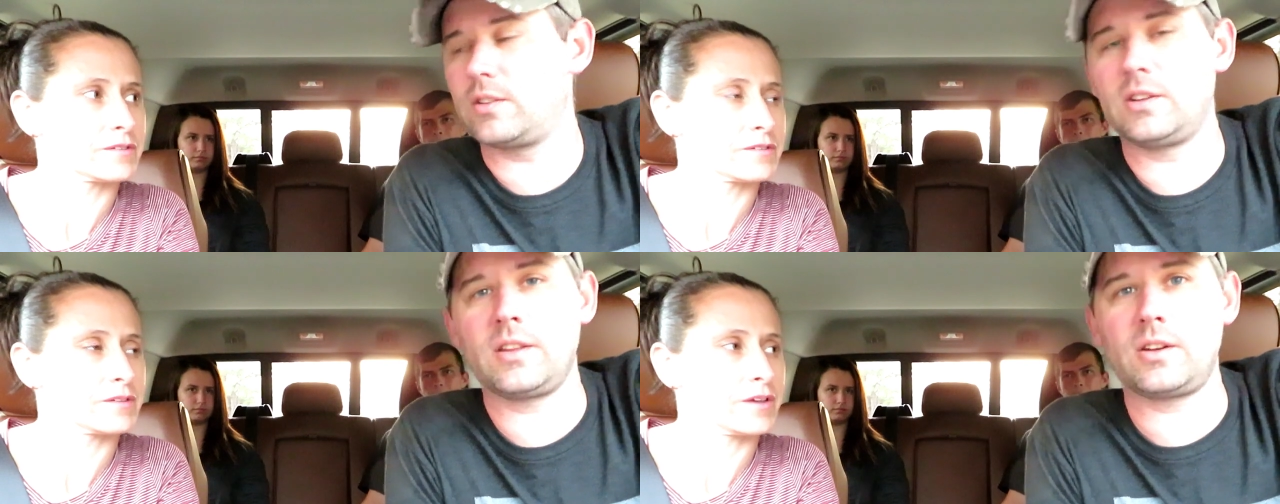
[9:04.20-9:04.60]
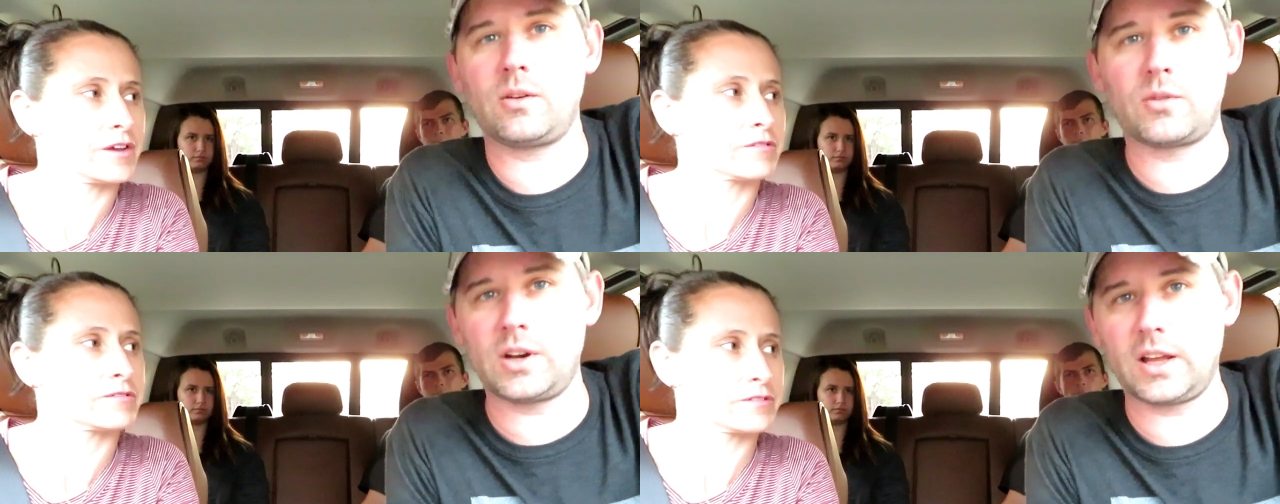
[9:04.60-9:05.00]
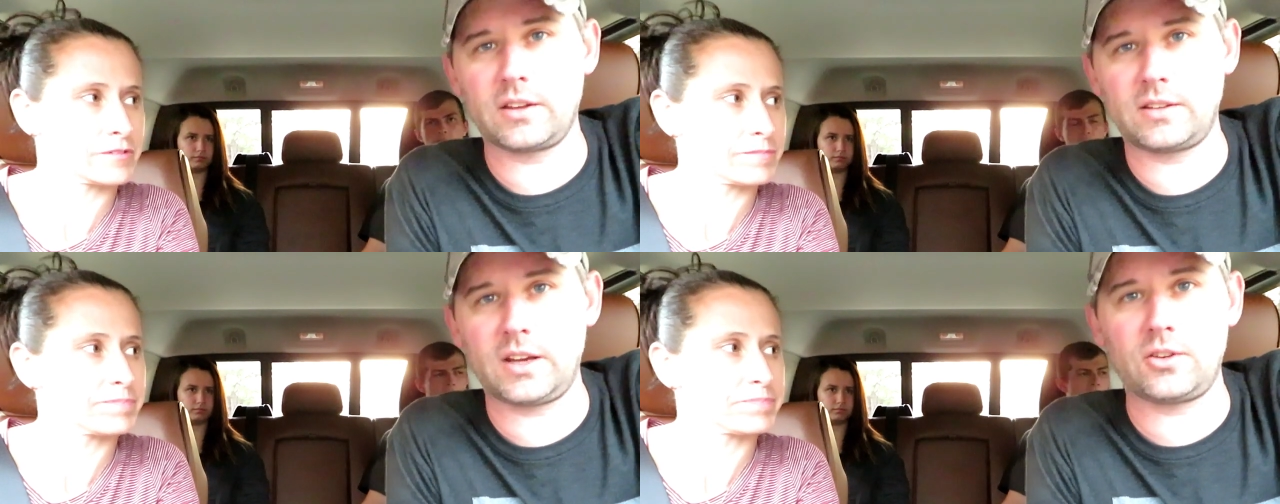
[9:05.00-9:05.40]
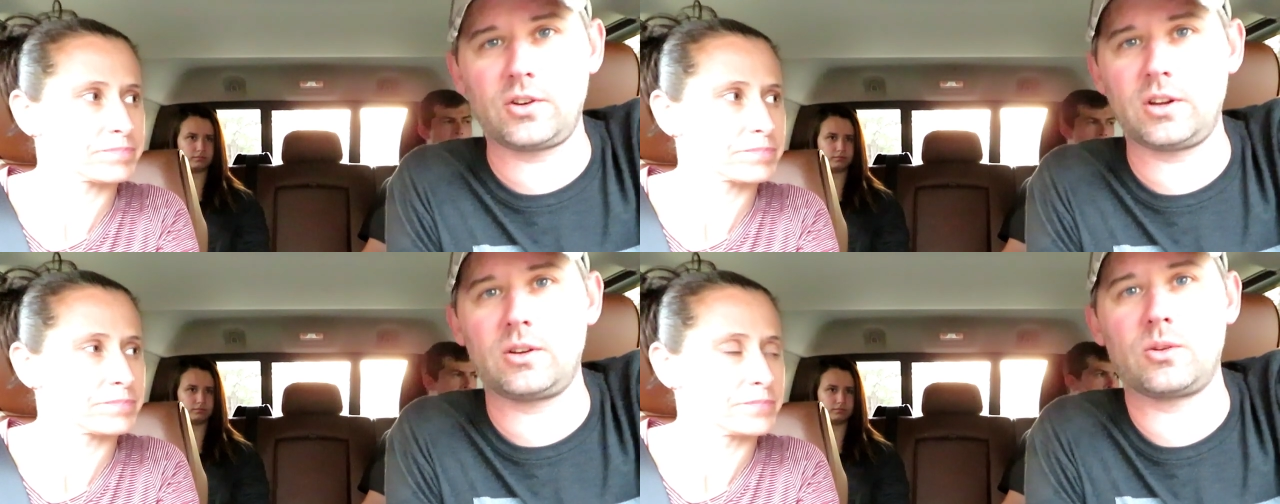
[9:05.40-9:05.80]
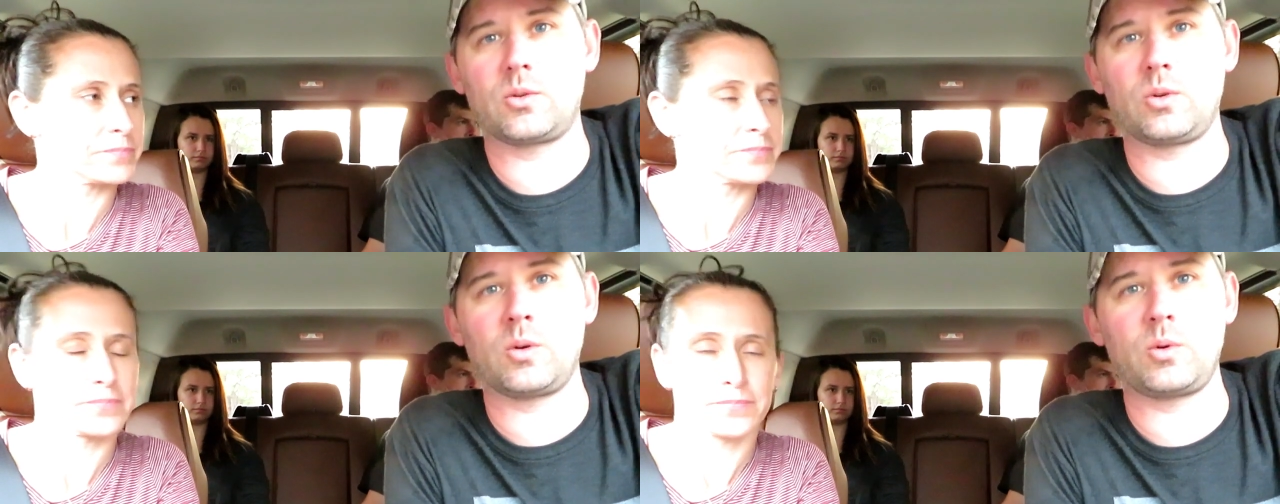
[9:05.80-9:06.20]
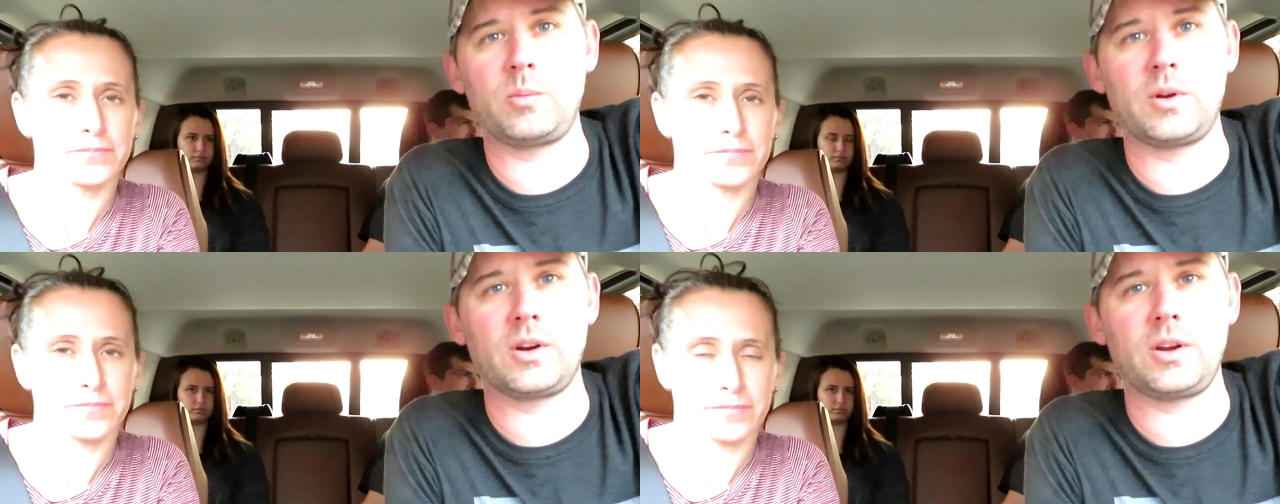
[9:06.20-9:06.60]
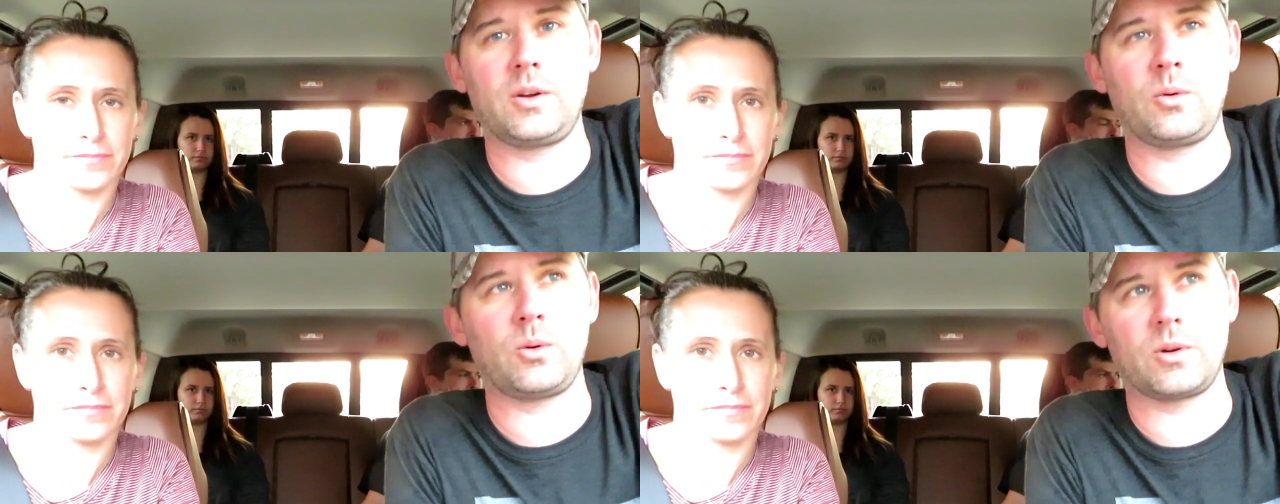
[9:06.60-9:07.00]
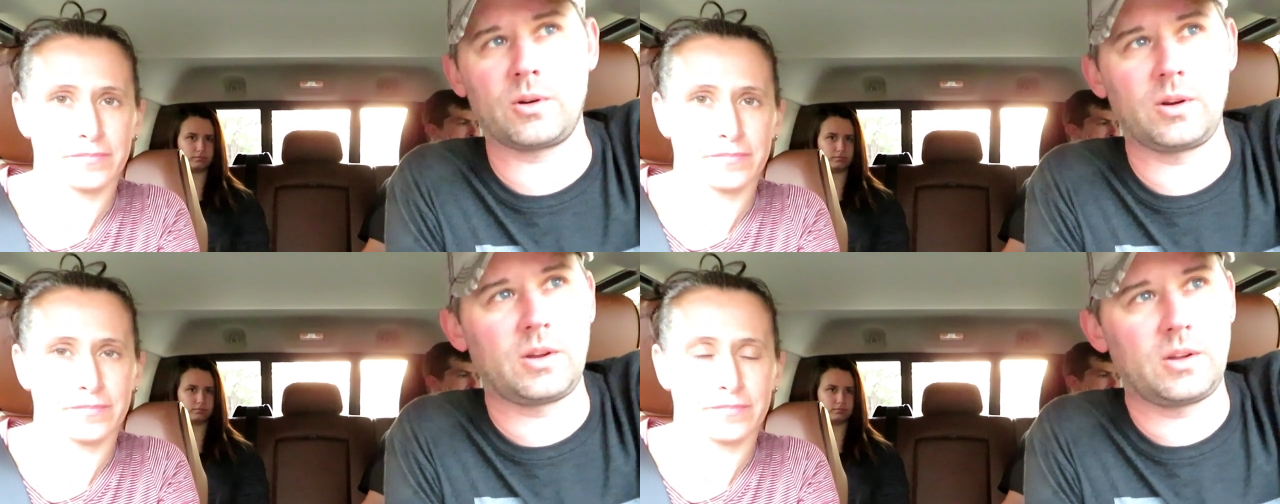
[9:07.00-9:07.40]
Speaker 1: It's nothing over in Alexandria or Woodbury or,